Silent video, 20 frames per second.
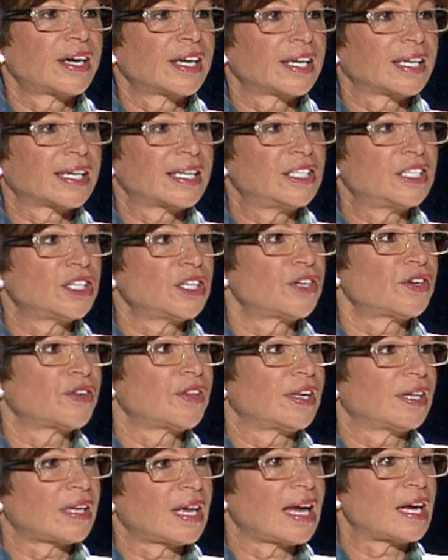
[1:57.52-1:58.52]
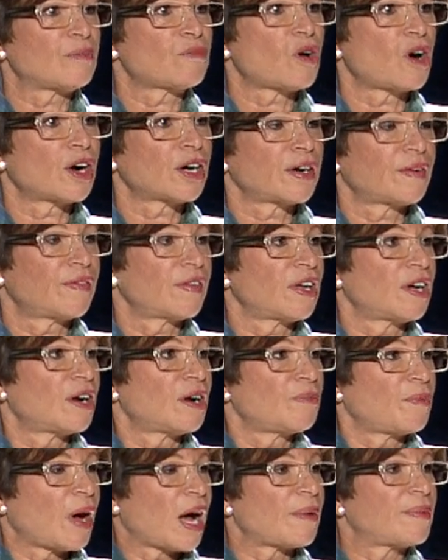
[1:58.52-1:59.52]
consider the landmark of the
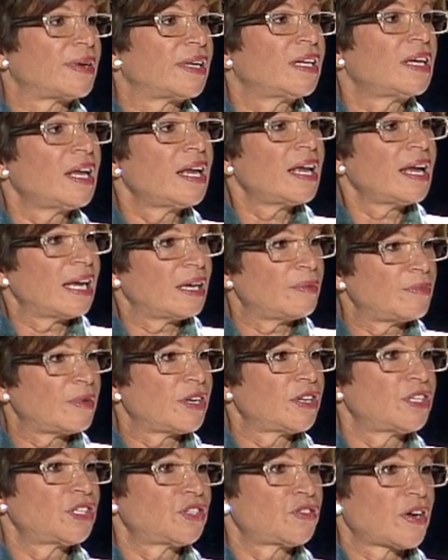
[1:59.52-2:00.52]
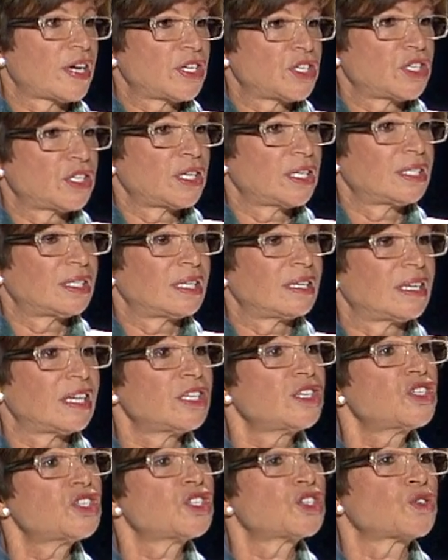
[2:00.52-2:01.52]
Obama administration, is to
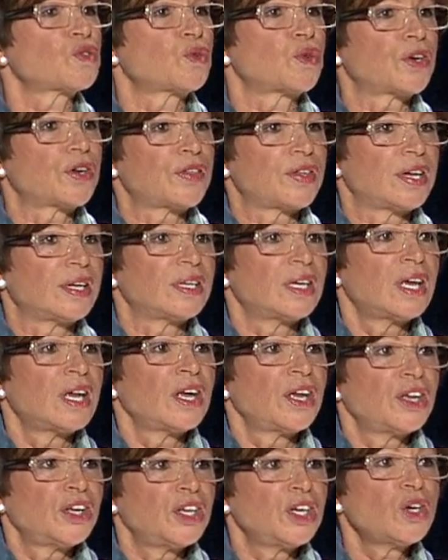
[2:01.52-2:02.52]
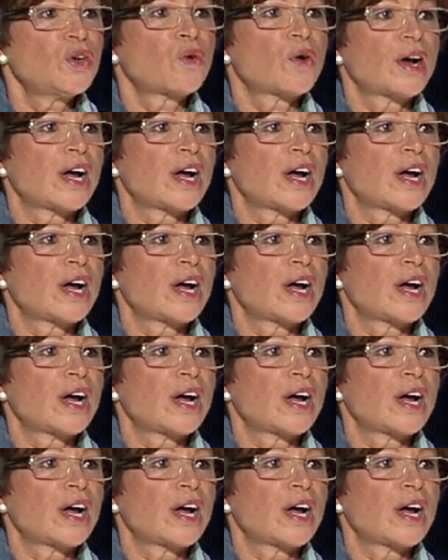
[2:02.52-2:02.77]
ensure that you are